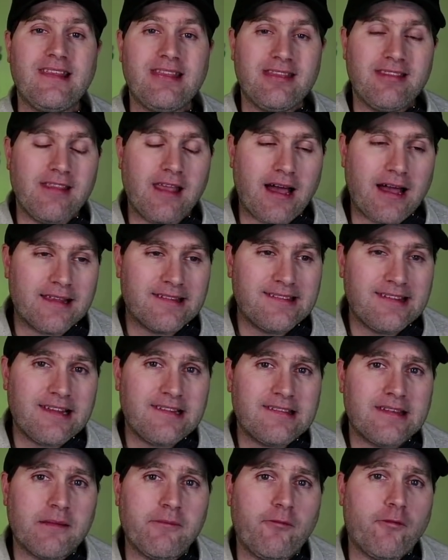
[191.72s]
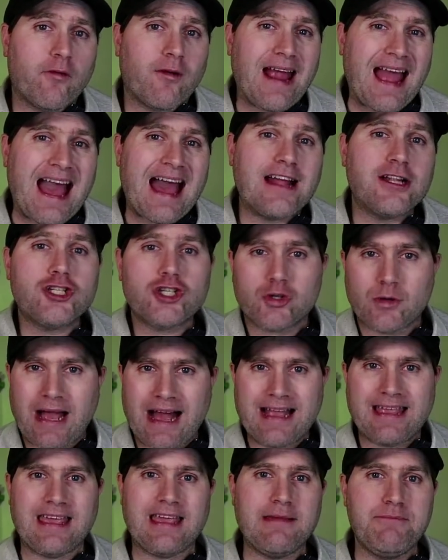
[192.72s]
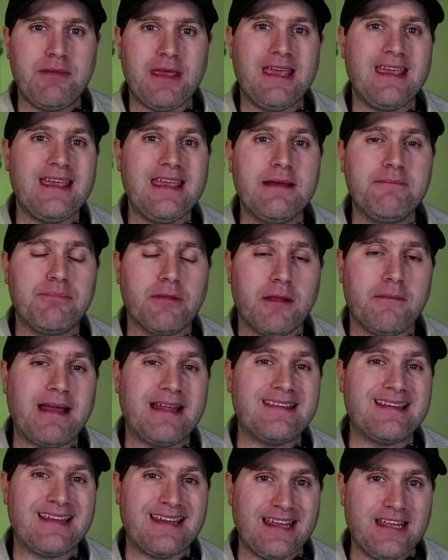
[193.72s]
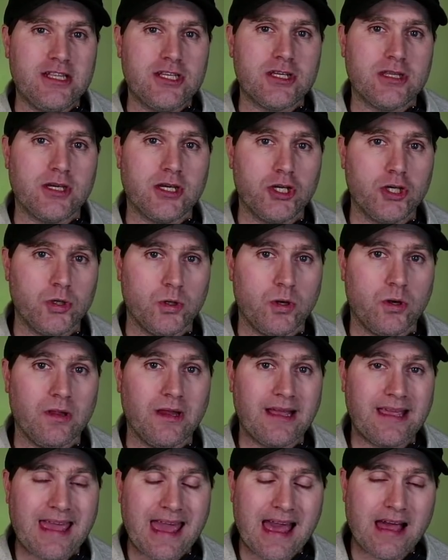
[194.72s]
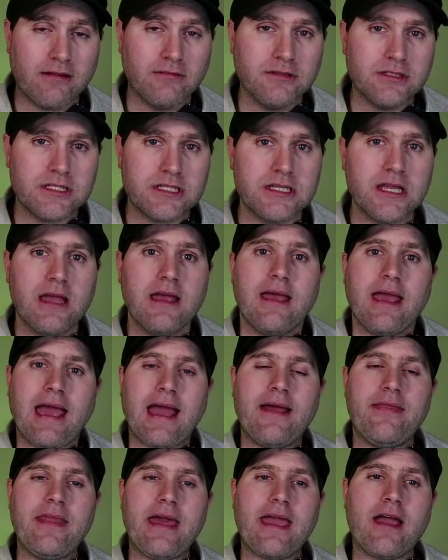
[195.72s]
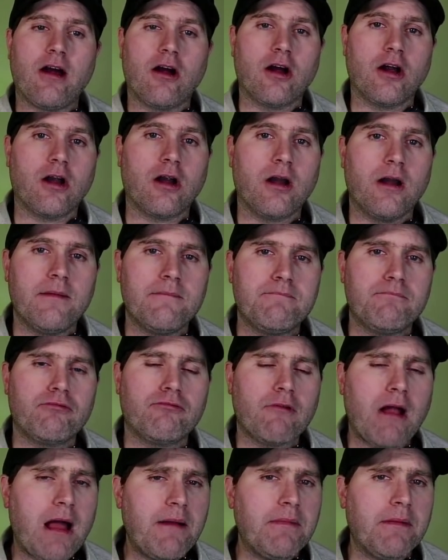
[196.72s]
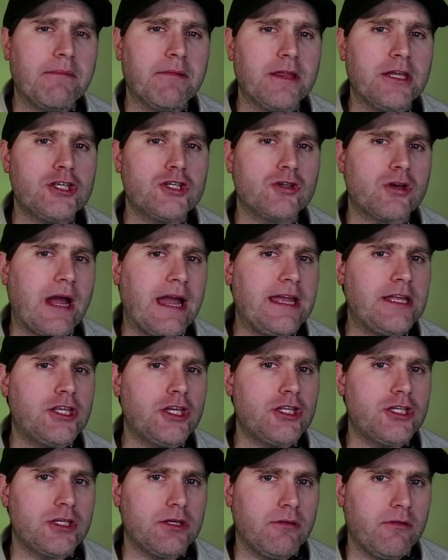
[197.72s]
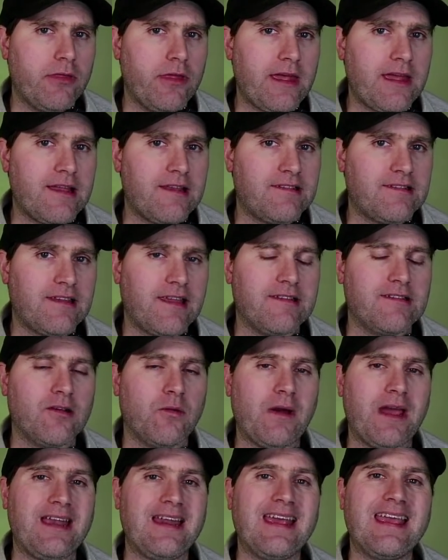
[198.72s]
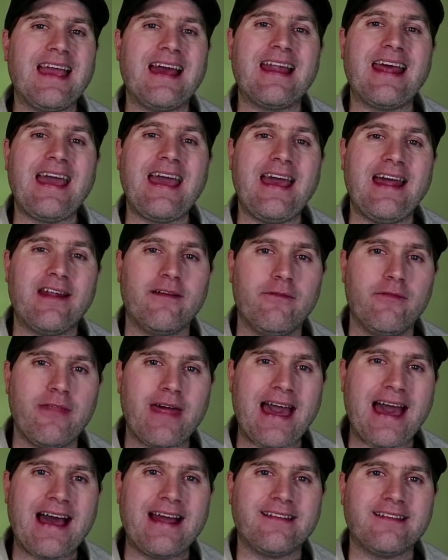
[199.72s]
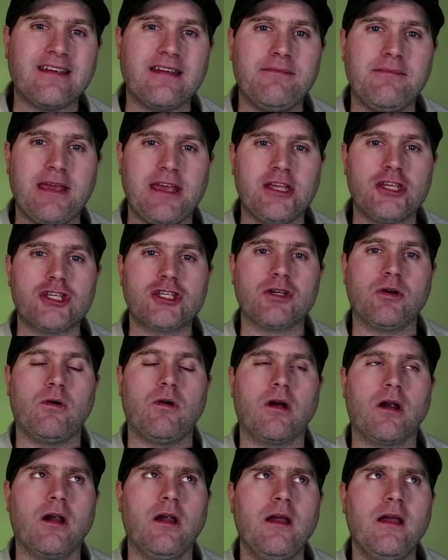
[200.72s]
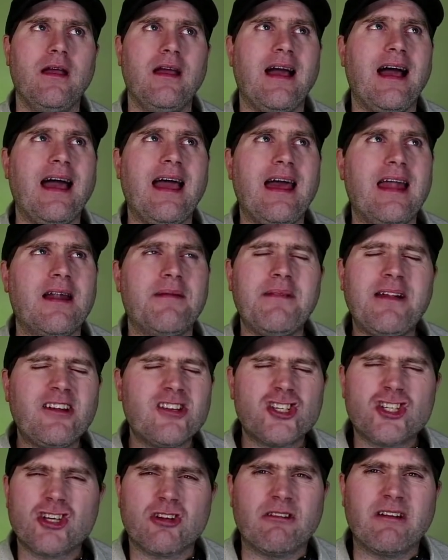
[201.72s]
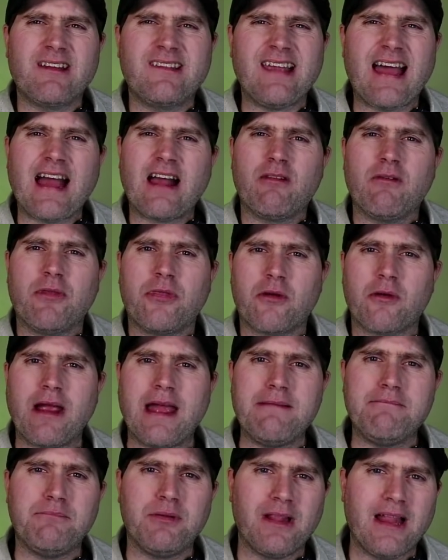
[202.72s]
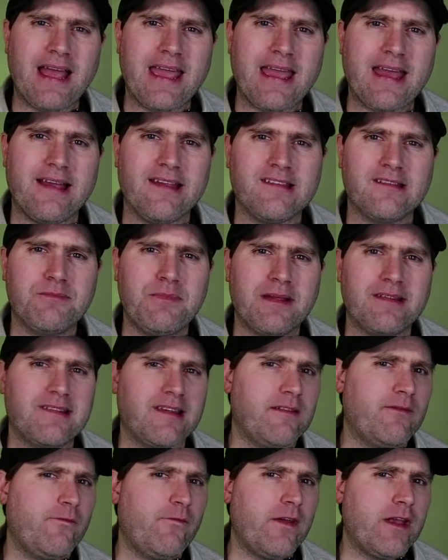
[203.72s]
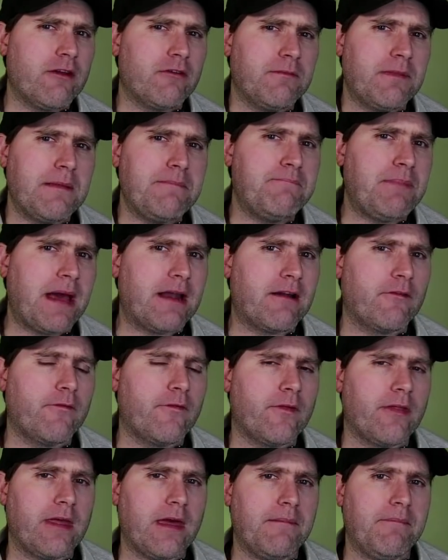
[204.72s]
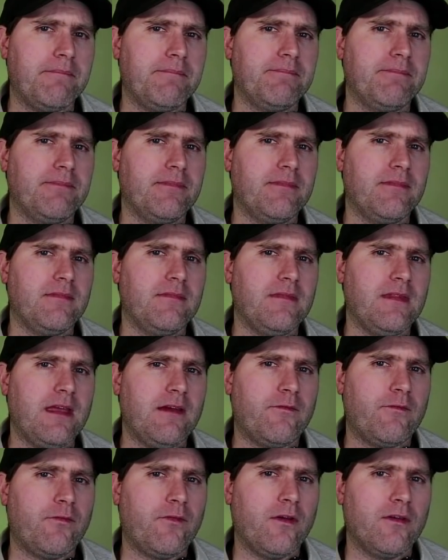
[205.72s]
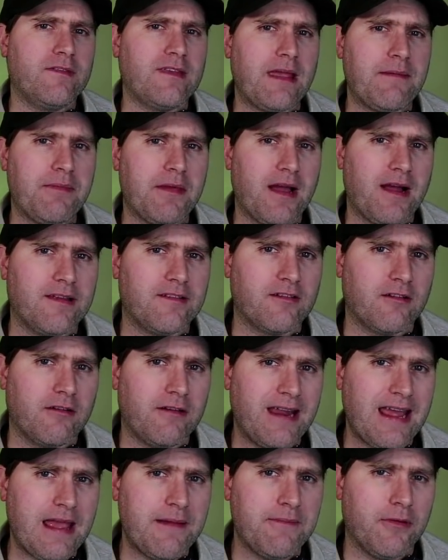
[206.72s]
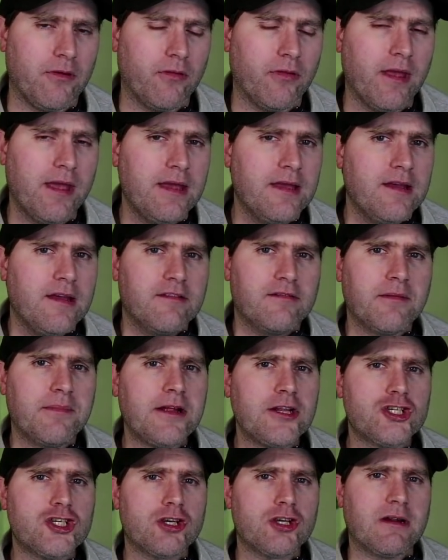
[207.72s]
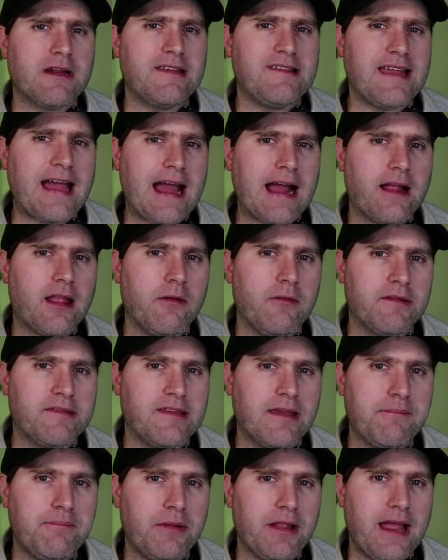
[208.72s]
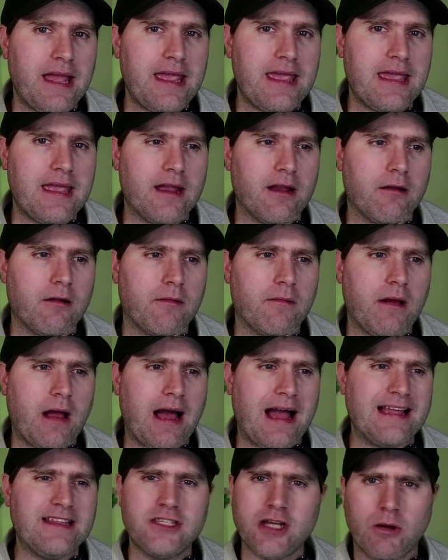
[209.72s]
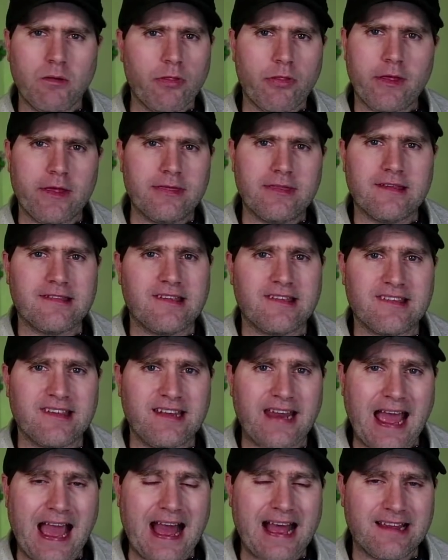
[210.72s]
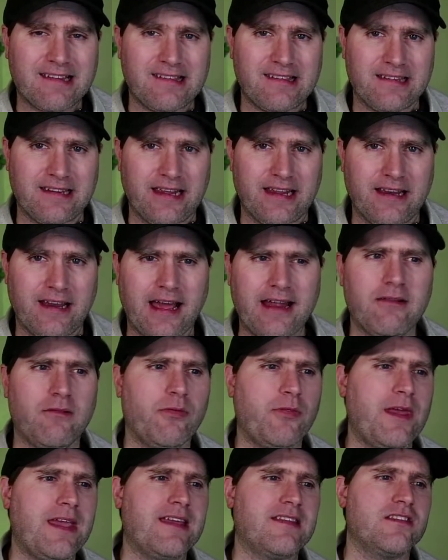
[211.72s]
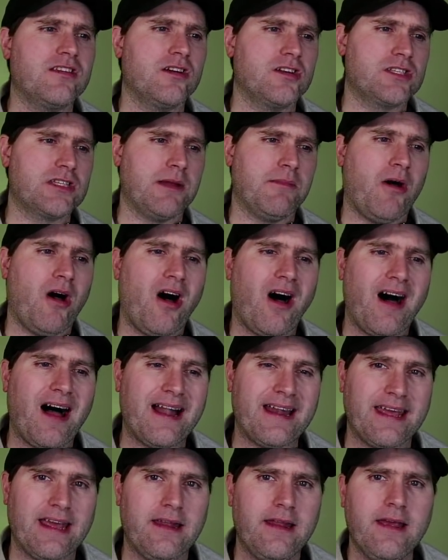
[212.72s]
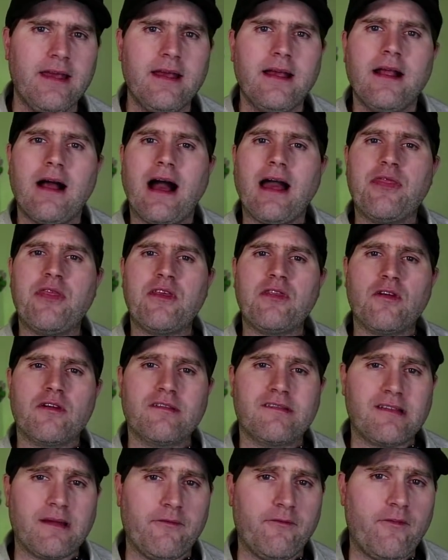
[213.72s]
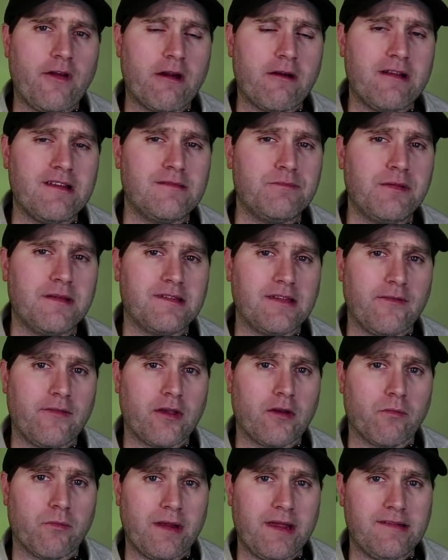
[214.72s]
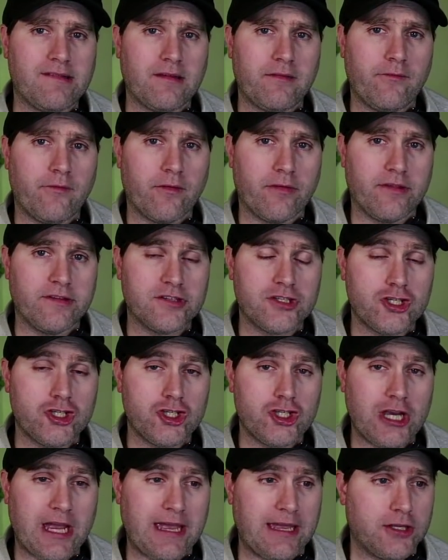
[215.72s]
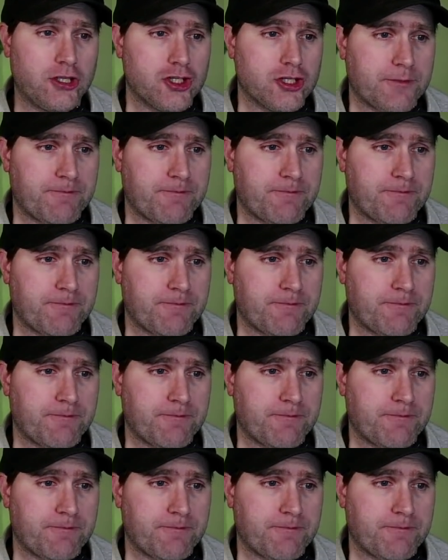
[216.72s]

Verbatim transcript: uh, system for ad tracking being implemented into the Google accounts, and they are probably trying to do this as a way to get ahead of that and make sure. And I'm not sure exactly what their end play is because I'd figured it'd be better for them if those APIs are enabled. So I'm not sure exactly what's at play here. I don't think this is an accident. I don't think it took some audit. I think there's some very specific reason for this change.